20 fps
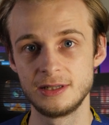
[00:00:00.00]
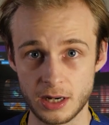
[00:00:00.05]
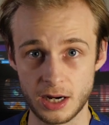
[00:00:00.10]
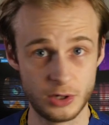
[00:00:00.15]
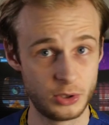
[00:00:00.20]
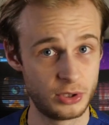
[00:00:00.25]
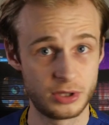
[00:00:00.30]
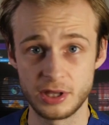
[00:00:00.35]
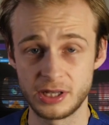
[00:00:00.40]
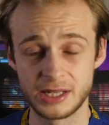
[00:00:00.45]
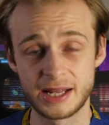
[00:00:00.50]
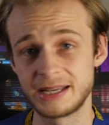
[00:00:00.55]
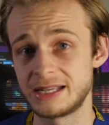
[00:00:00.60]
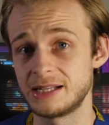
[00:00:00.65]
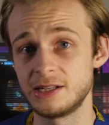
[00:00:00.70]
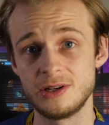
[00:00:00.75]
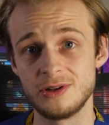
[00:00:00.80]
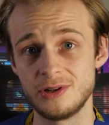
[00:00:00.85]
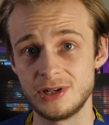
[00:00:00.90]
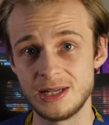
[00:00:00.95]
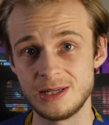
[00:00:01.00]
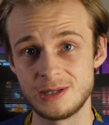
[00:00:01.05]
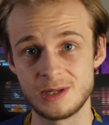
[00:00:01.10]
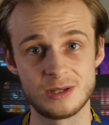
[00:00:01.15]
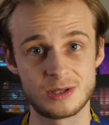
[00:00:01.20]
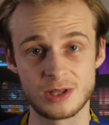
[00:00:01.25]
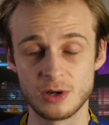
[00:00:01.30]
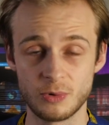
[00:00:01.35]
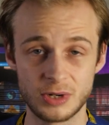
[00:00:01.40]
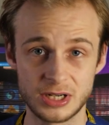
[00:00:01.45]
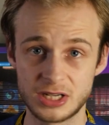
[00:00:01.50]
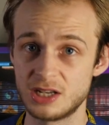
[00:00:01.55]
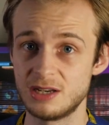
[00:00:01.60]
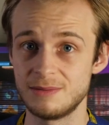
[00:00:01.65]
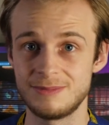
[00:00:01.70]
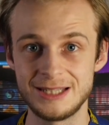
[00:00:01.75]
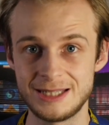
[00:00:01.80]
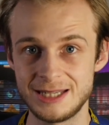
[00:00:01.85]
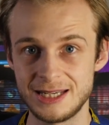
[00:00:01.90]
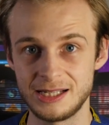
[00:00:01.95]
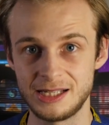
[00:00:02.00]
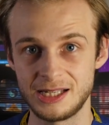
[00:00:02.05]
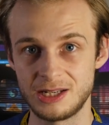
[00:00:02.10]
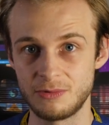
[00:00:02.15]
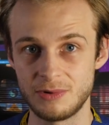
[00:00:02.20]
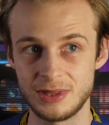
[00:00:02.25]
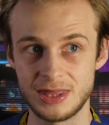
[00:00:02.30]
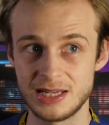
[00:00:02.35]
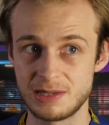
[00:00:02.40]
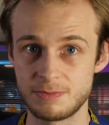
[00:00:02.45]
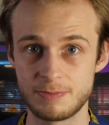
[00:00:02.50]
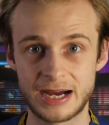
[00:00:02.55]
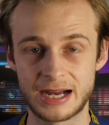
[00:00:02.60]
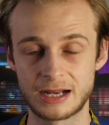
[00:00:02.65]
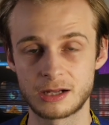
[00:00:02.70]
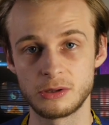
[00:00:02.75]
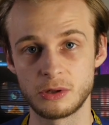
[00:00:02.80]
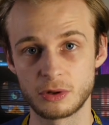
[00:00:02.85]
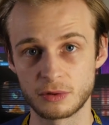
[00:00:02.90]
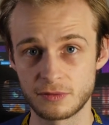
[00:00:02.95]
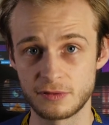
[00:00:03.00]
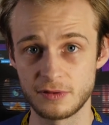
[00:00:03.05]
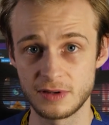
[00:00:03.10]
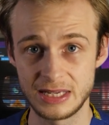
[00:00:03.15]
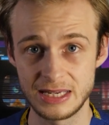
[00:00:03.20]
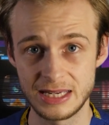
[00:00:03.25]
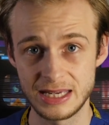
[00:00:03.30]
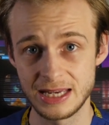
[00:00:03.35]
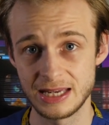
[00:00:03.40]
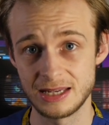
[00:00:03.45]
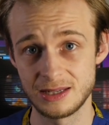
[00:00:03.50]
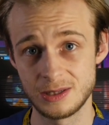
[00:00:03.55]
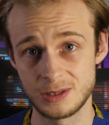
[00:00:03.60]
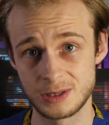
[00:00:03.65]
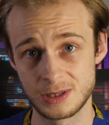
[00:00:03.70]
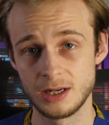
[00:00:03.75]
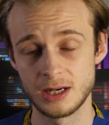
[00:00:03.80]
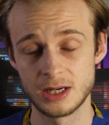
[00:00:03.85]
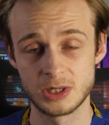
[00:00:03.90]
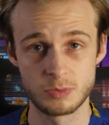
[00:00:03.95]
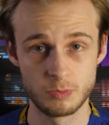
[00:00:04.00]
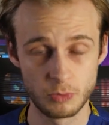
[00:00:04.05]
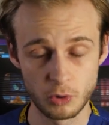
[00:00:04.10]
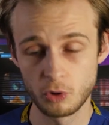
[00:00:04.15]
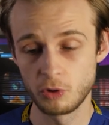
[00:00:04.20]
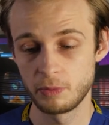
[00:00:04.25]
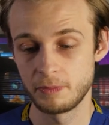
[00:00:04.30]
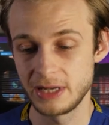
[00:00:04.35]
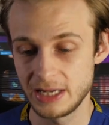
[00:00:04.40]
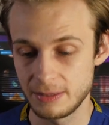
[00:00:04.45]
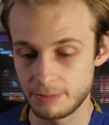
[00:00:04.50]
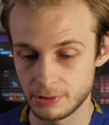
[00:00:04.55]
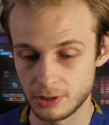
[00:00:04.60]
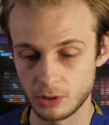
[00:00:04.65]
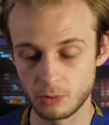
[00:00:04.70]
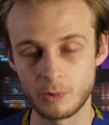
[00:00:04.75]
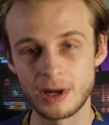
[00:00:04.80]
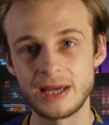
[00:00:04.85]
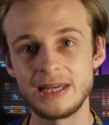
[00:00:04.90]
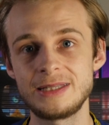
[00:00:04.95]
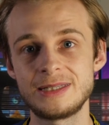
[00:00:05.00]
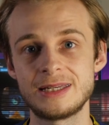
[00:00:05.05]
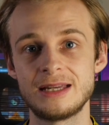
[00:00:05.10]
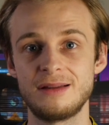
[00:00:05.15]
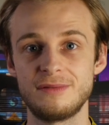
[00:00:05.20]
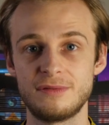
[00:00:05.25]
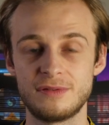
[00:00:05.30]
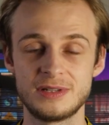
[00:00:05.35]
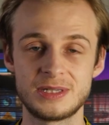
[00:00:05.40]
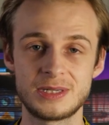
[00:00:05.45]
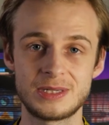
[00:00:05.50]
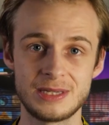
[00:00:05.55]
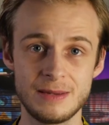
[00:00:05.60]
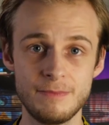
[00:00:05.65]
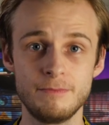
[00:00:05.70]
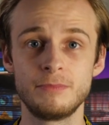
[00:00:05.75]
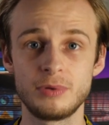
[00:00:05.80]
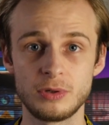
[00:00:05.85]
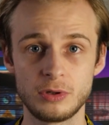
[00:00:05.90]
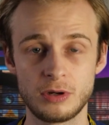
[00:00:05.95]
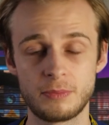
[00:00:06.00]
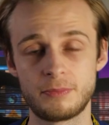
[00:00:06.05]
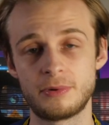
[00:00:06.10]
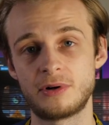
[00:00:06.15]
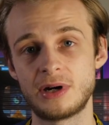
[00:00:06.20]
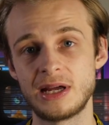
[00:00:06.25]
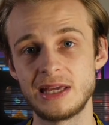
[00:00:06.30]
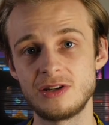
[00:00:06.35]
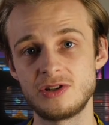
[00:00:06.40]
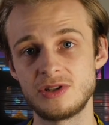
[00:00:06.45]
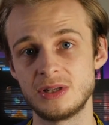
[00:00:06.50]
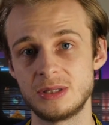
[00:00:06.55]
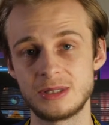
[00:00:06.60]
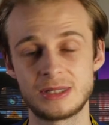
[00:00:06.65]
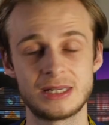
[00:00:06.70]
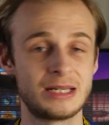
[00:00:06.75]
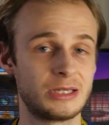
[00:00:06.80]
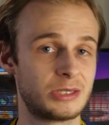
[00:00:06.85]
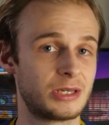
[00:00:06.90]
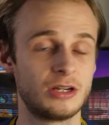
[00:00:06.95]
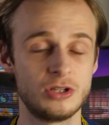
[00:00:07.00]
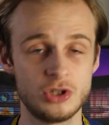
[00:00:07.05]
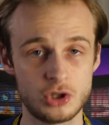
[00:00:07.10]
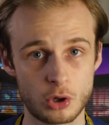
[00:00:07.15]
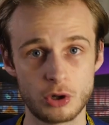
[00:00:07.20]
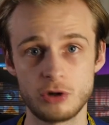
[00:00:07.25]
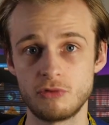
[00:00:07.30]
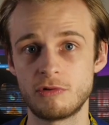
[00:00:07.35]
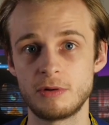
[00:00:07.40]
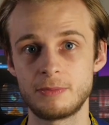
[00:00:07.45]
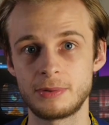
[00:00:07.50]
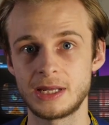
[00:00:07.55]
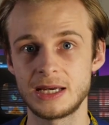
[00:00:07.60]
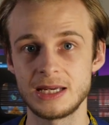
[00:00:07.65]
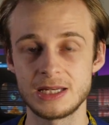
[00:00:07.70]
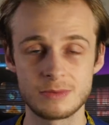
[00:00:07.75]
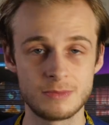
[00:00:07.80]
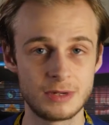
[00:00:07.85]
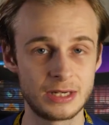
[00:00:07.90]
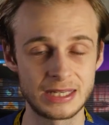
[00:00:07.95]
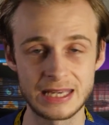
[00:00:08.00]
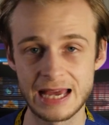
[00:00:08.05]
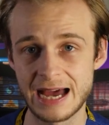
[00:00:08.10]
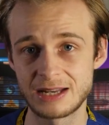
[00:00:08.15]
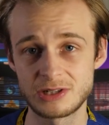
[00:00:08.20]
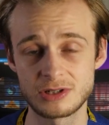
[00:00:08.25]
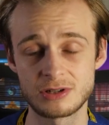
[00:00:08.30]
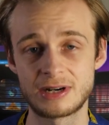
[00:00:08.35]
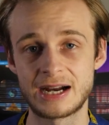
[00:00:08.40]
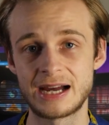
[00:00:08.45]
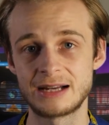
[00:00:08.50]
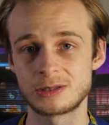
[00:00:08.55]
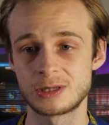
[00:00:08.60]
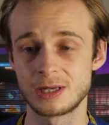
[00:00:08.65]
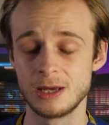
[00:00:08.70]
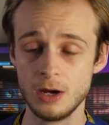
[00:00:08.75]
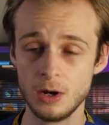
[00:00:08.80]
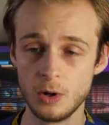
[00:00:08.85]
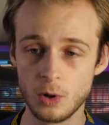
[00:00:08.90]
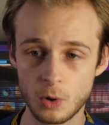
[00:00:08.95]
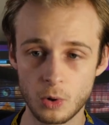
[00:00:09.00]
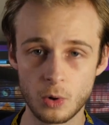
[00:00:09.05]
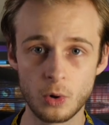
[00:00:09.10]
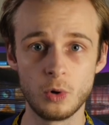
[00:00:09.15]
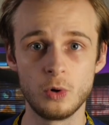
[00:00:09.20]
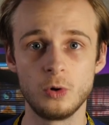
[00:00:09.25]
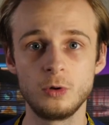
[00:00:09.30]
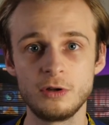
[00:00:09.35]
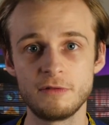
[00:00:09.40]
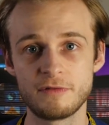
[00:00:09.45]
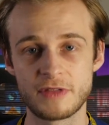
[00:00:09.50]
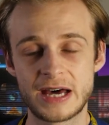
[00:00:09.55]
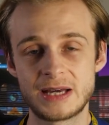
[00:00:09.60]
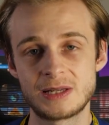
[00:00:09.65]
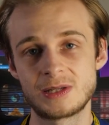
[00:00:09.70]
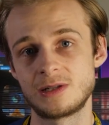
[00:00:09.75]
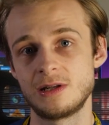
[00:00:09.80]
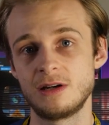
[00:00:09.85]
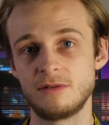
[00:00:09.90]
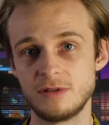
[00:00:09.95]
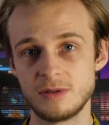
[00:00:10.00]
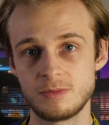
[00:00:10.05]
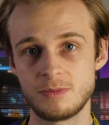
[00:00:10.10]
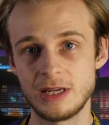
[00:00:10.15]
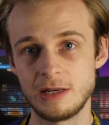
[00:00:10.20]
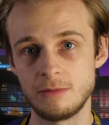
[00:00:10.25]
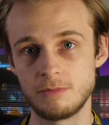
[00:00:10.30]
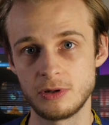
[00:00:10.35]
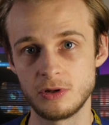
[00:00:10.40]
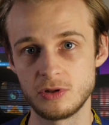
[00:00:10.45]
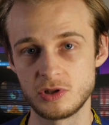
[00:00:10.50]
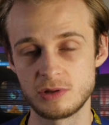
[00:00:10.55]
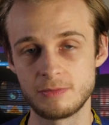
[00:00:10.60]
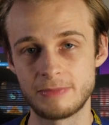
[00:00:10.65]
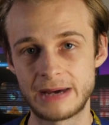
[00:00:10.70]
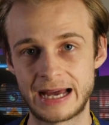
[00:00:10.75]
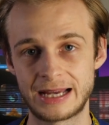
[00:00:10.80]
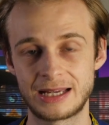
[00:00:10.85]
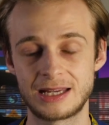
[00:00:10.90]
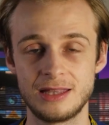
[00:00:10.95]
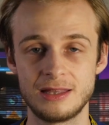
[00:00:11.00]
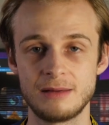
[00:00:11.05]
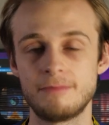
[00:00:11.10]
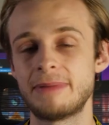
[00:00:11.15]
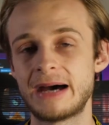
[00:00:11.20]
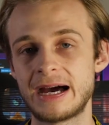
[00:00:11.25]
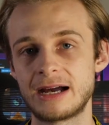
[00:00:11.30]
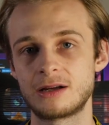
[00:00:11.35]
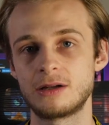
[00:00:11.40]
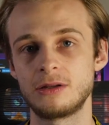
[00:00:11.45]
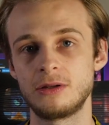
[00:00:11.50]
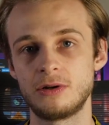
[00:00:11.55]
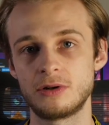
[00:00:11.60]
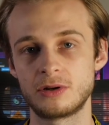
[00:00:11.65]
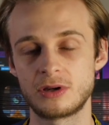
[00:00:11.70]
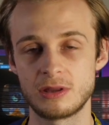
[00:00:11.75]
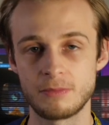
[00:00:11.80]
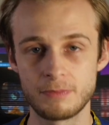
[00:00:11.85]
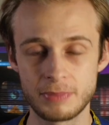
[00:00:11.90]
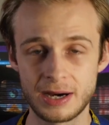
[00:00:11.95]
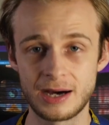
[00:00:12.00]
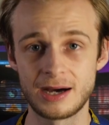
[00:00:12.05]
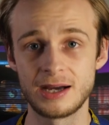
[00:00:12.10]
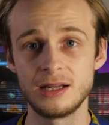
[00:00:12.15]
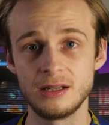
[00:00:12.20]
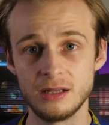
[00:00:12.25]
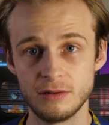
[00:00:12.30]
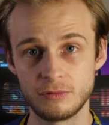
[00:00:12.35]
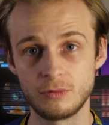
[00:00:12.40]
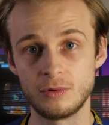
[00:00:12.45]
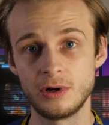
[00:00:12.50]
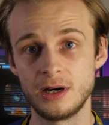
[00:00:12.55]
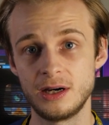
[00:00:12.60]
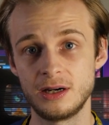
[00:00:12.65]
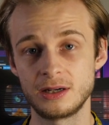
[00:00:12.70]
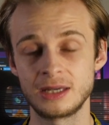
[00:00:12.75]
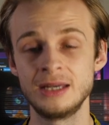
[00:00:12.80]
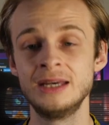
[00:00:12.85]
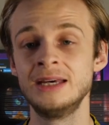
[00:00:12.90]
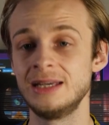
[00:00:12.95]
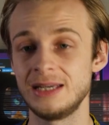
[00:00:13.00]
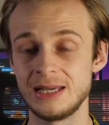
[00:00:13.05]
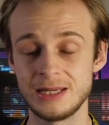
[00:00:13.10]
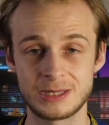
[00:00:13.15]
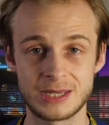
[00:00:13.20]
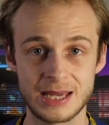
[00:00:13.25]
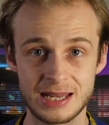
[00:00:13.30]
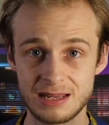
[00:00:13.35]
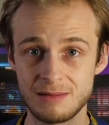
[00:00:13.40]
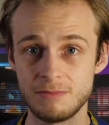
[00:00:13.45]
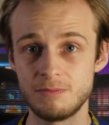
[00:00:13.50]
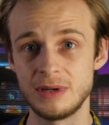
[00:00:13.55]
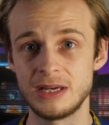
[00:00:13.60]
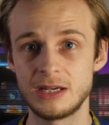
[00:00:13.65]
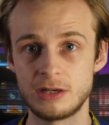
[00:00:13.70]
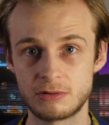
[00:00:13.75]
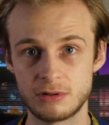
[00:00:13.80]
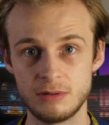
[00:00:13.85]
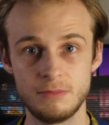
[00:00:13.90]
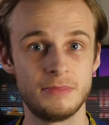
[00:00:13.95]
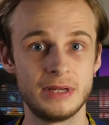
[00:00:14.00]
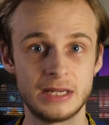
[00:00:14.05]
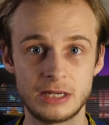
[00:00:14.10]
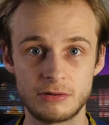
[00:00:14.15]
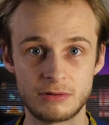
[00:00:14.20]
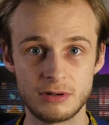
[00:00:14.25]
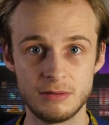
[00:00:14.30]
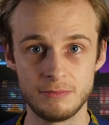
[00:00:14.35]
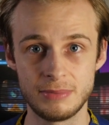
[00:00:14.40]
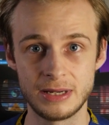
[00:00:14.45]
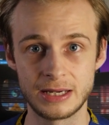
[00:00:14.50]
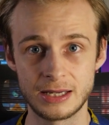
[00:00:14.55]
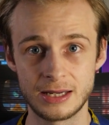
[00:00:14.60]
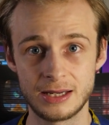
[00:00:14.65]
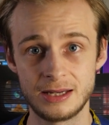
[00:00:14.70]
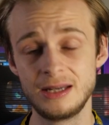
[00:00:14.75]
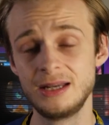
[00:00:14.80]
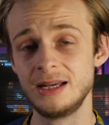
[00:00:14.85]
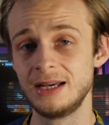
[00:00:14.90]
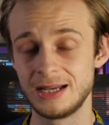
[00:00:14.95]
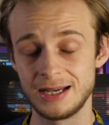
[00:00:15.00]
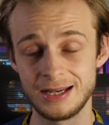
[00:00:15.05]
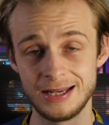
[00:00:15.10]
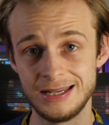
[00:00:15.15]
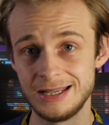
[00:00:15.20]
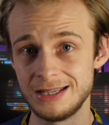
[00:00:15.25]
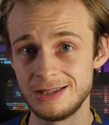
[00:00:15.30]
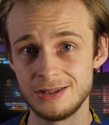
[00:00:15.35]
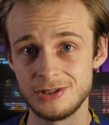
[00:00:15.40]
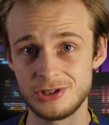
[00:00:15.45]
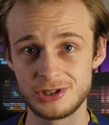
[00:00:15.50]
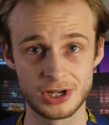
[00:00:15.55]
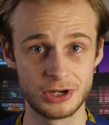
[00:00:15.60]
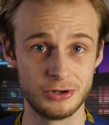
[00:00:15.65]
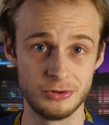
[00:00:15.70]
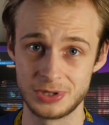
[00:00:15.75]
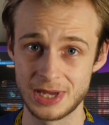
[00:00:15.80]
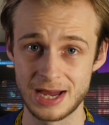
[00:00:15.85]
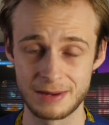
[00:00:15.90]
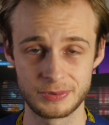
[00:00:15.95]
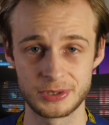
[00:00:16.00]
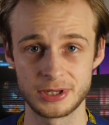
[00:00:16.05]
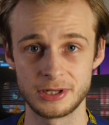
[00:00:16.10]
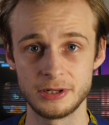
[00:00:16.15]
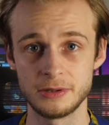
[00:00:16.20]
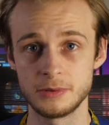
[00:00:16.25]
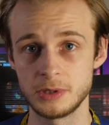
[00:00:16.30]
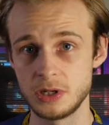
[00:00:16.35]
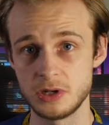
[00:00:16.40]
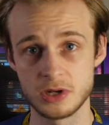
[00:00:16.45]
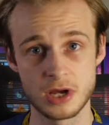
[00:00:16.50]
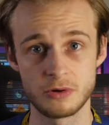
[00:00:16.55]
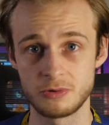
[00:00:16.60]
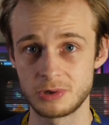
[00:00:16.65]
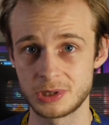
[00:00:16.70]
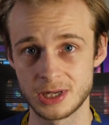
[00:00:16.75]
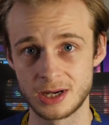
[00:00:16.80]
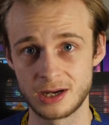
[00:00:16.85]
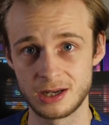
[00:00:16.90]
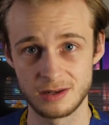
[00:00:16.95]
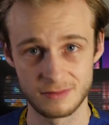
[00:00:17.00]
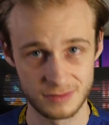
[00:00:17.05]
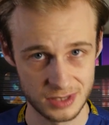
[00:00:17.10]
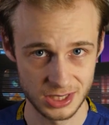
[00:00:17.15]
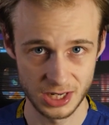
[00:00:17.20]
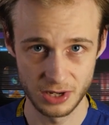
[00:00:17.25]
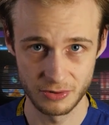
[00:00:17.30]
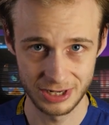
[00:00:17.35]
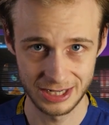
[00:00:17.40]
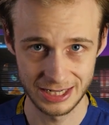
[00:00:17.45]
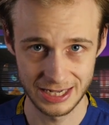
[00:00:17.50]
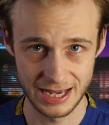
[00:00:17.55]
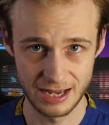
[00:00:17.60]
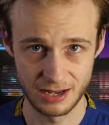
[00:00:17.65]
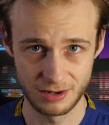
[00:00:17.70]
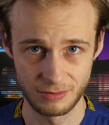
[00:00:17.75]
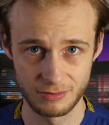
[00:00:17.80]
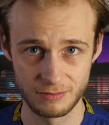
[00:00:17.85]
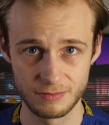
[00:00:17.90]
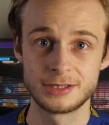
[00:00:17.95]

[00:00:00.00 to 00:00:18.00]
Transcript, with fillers: And the likelihood is, is that we're going to be dealing with this backlog for years, as more people are waiting for simple operations, things like joint replacement, cataract, all of that stuff has been pushed back and the backlog, the pile of work is getting bigger and bigger and bigger and it shows absolutely no sign of slowing down.